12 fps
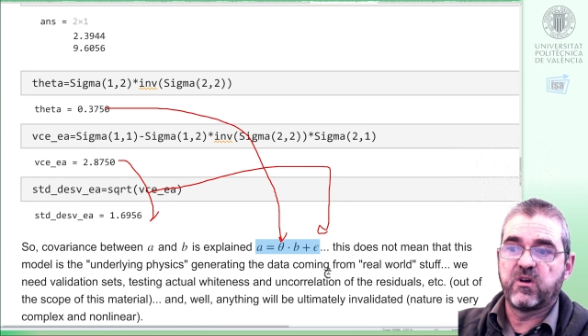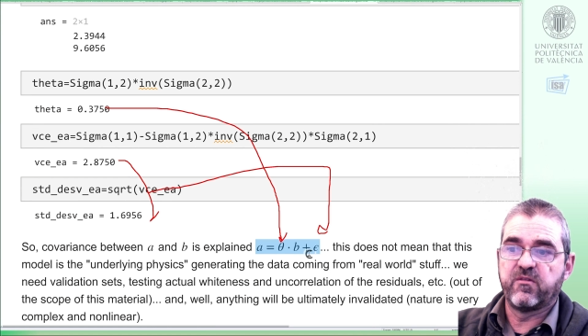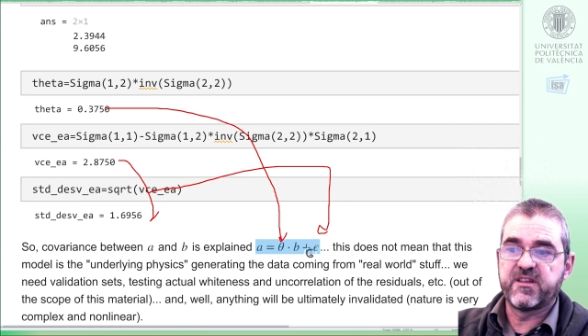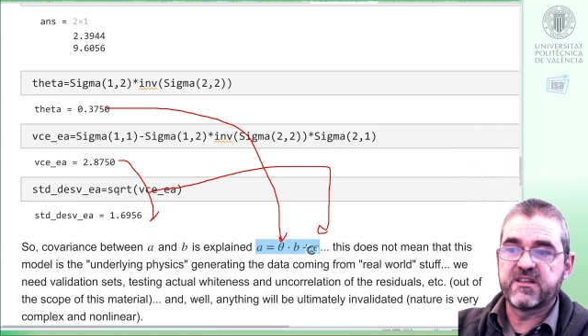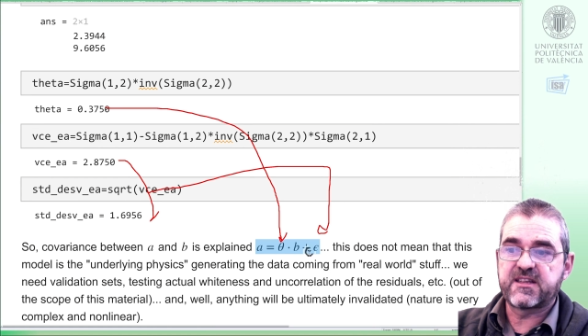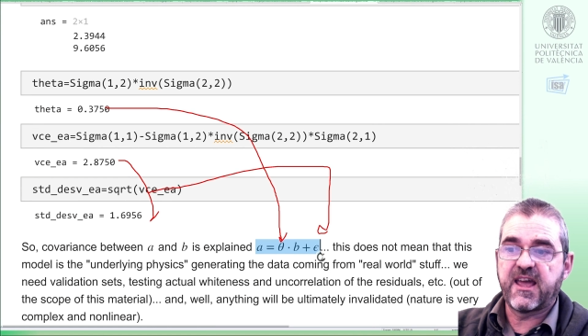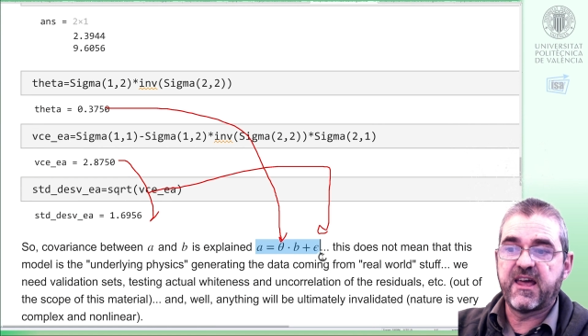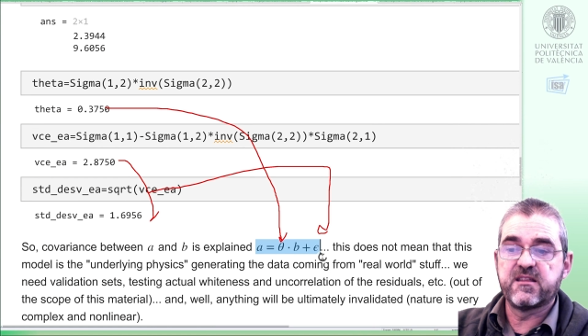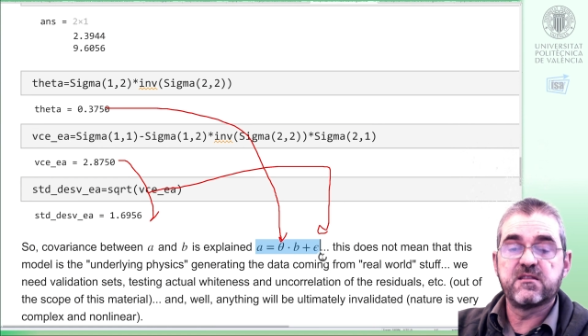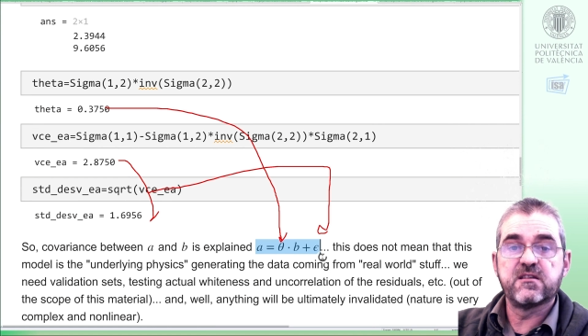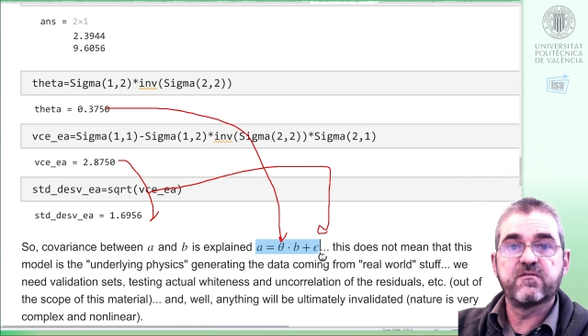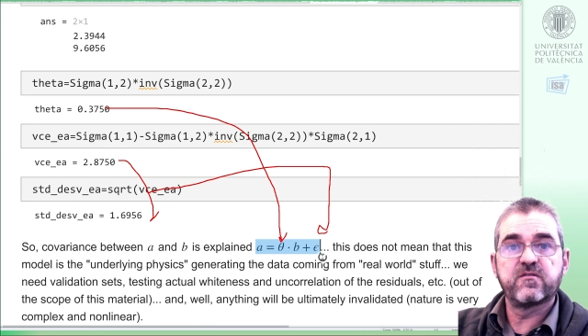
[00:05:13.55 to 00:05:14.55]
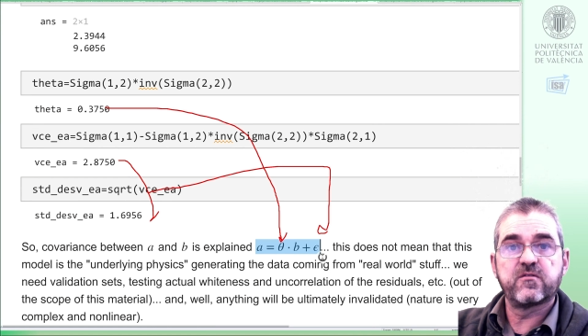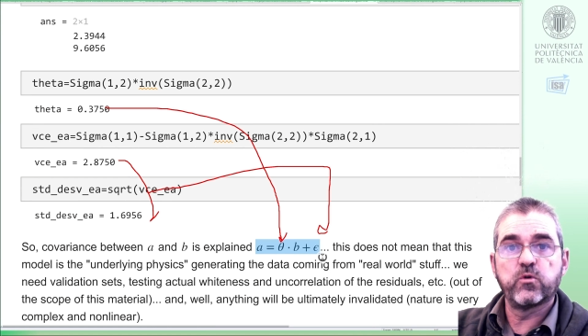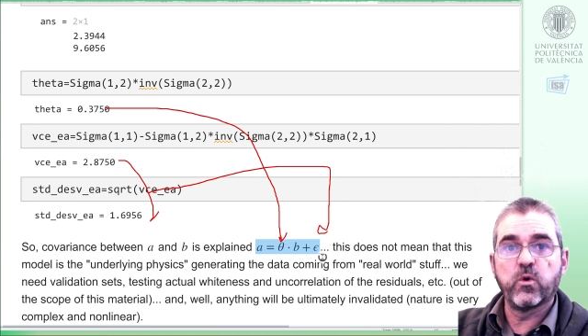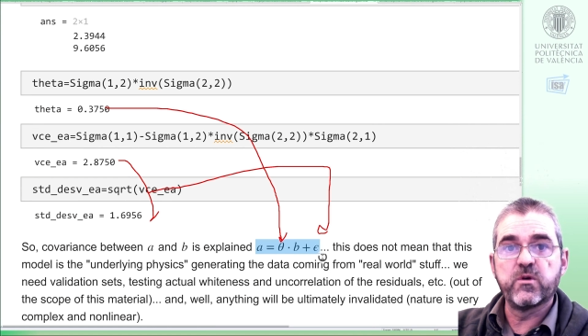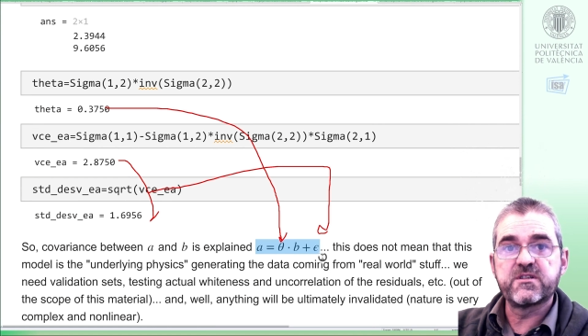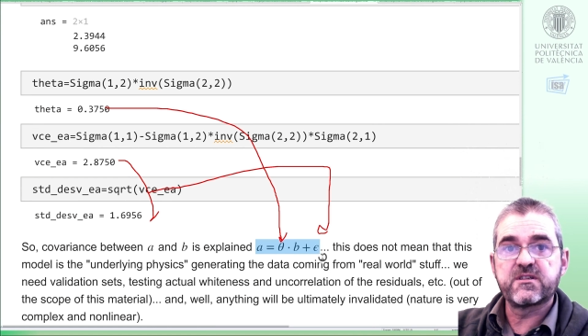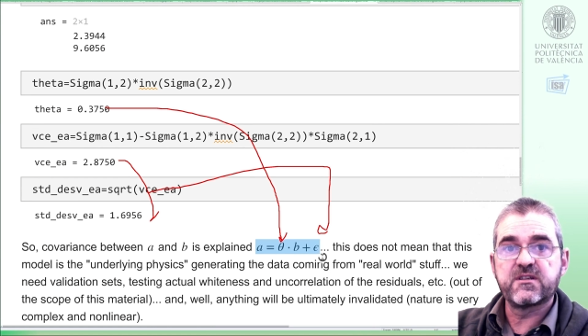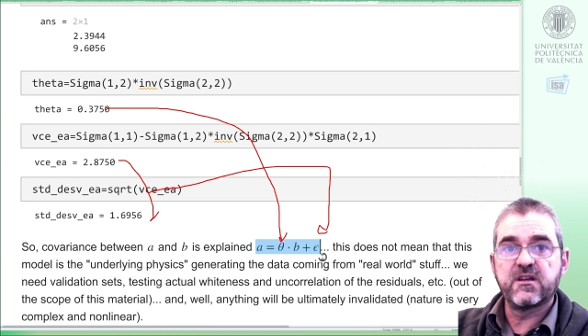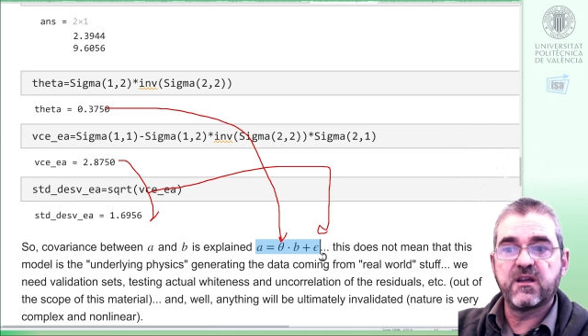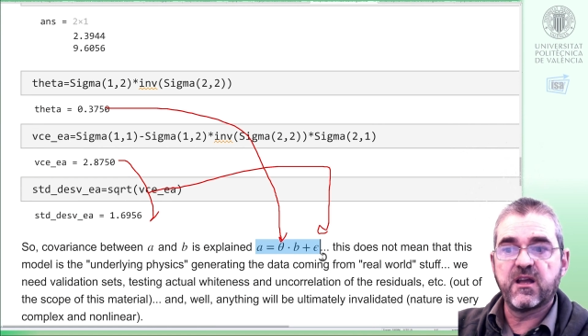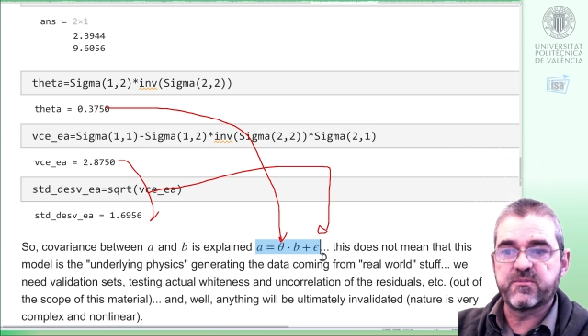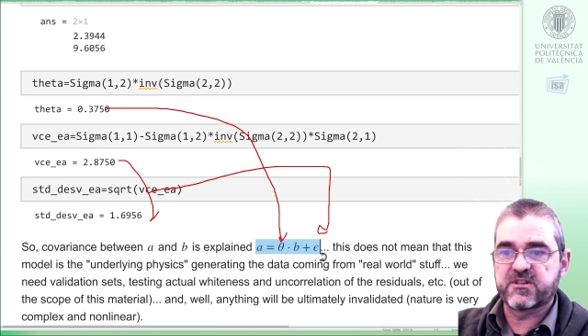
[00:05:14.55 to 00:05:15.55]
of this additive noise
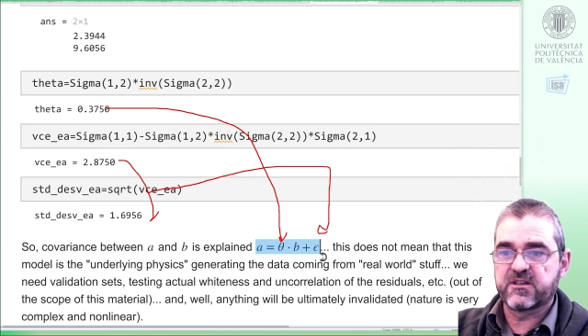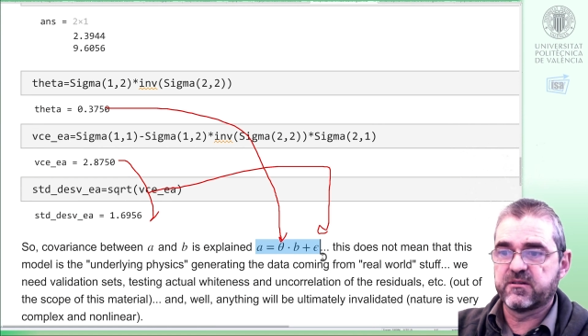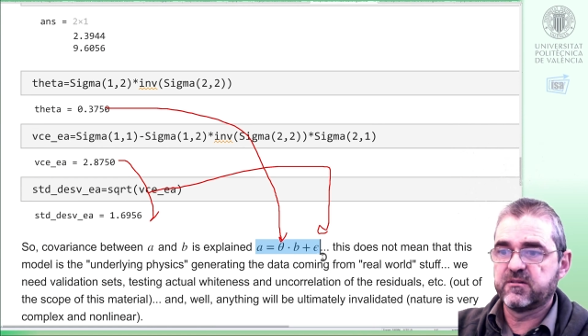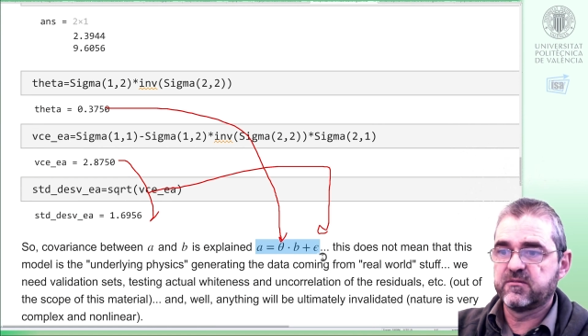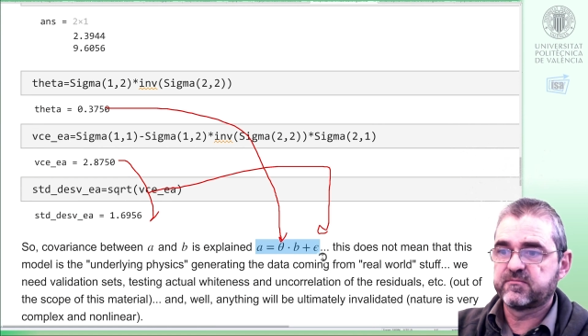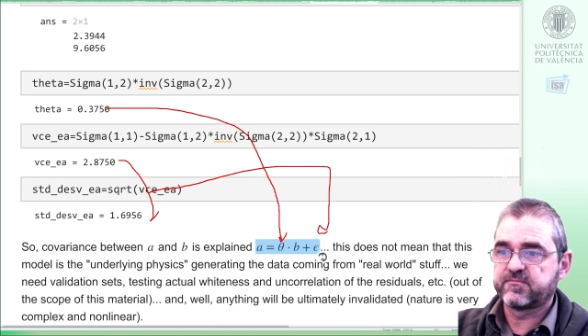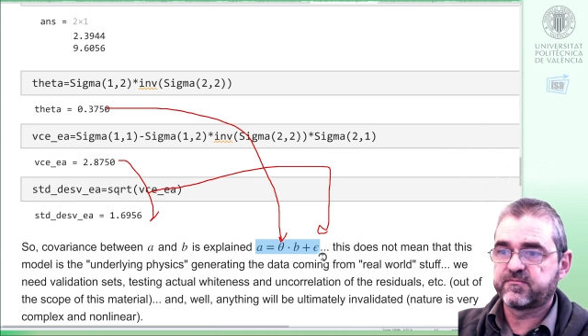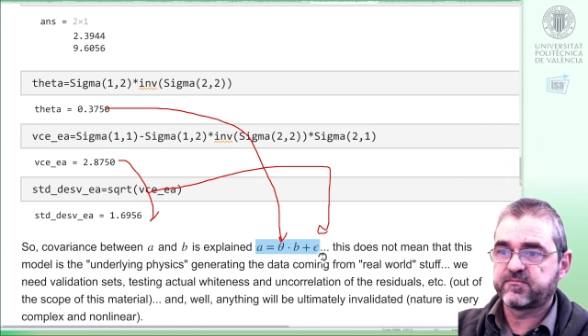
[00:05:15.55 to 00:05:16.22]
epsilon.